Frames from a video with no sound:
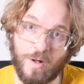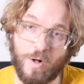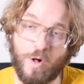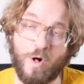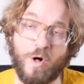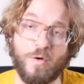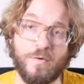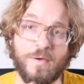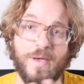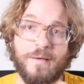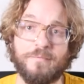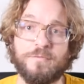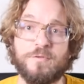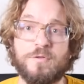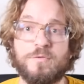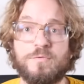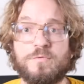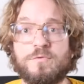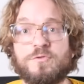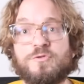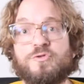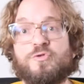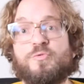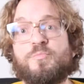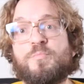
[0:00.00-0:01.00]
all you have to do
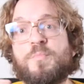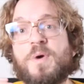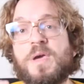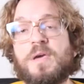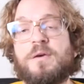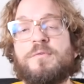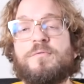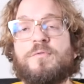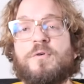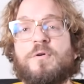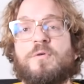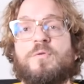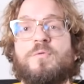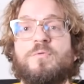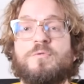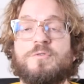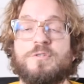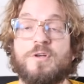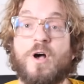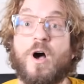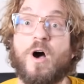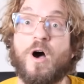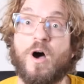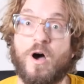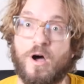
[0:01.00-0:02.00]
is to make focus
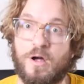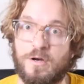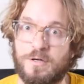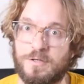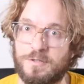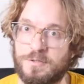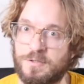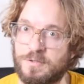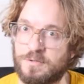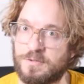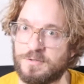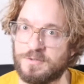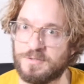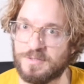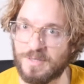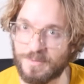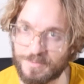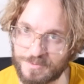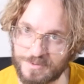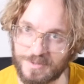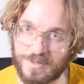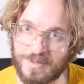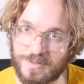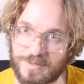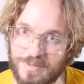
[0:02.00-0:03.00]
on your
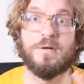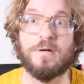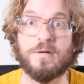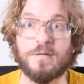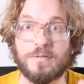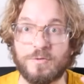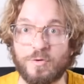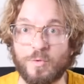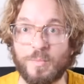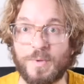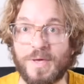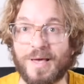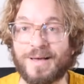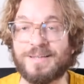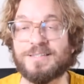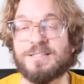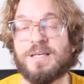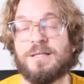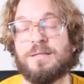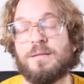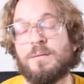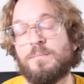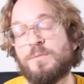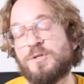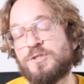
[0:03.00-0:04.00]
subject to be
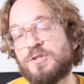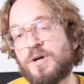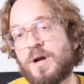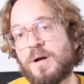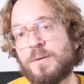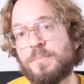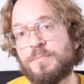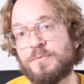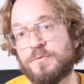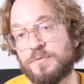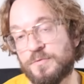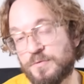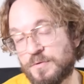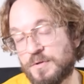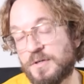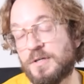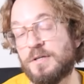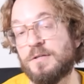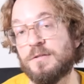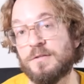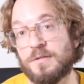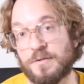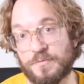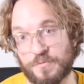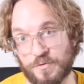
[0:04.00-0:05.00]
acceptably sharp too
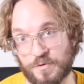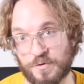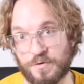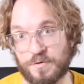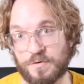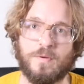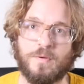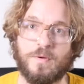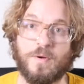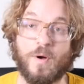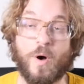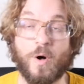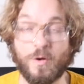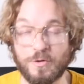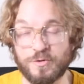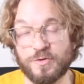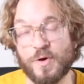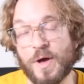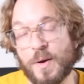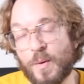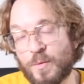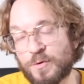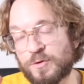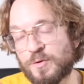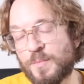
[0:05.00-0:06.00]
in the photo. Also,
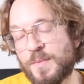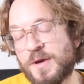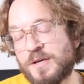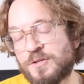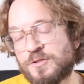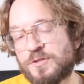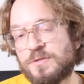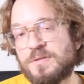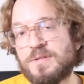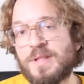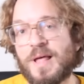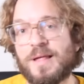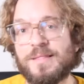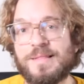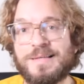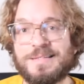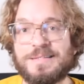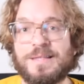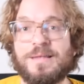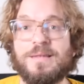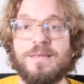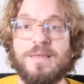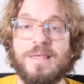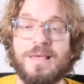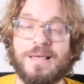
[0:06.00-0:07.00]
I want to mention that this
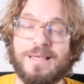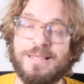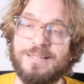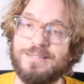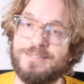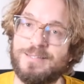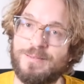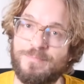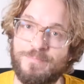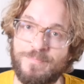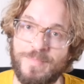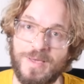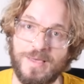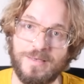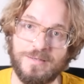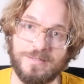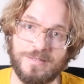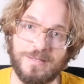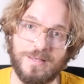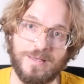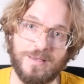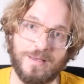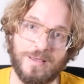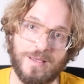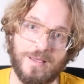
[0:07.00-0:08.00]
technique is
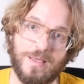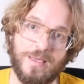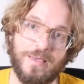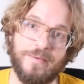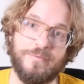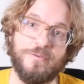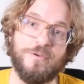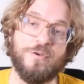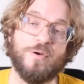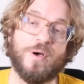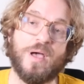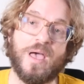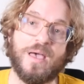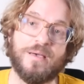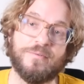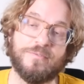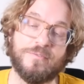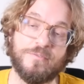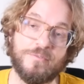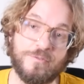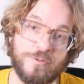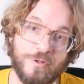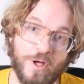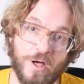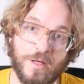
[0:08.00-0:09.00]
amazing if you have
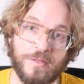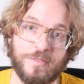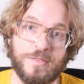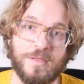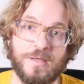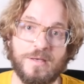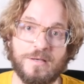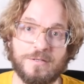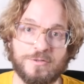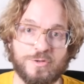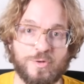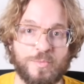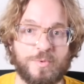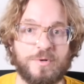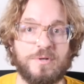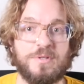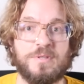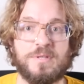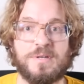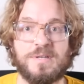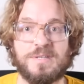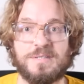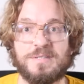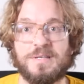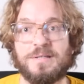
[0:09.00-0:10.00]
nothing super
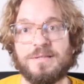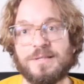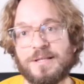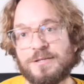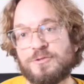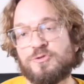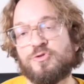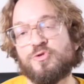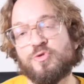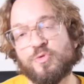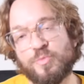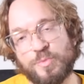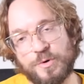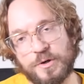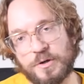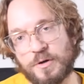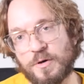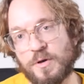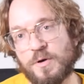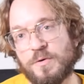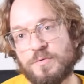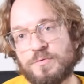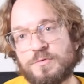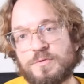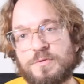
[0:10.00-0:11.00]
interesting that's super
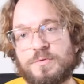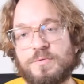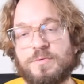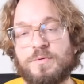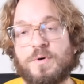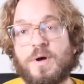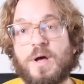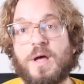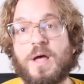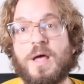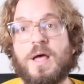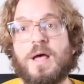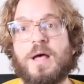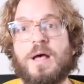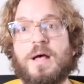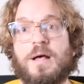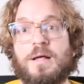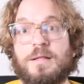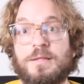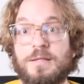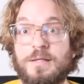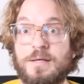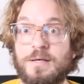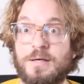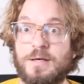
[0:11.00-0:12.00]
close to
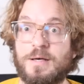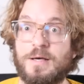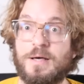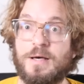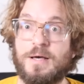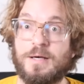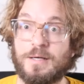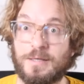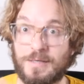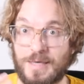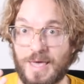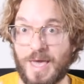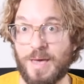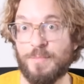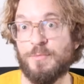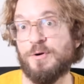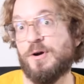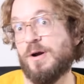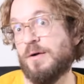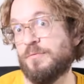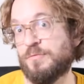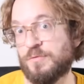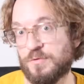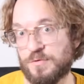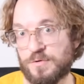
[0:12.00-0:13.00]
the camera,
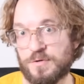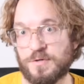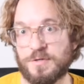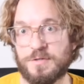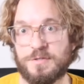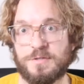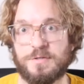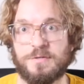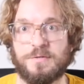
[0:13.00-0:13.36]
of course.